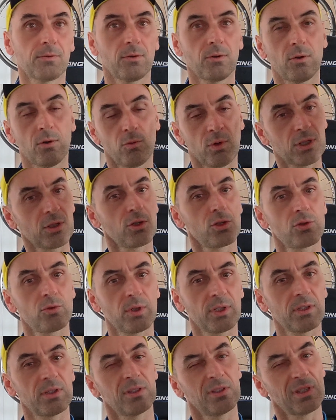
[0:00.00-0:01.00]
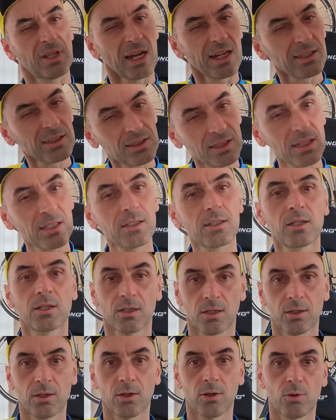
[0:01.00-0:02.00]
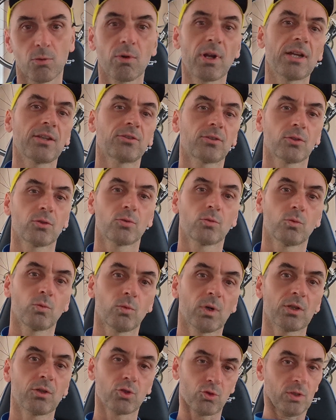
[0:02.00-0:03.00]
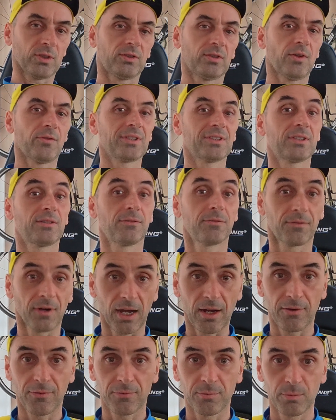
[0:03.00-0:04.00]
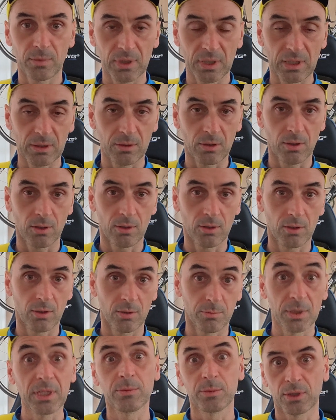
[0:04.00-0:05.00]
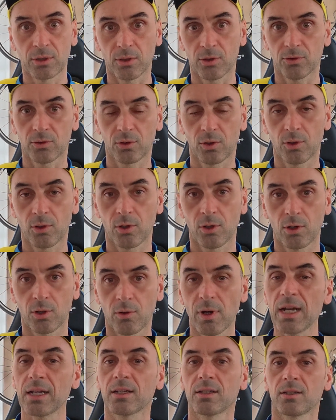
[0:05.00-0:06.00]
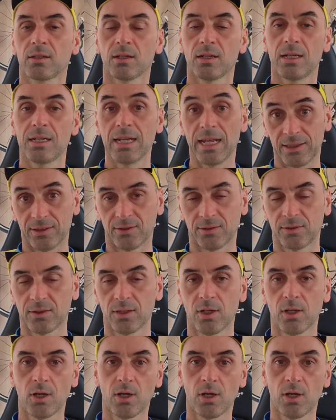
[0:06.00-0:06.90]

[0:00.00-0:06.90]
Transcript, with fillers: uh, 190 race on 175 millimeters crank lens.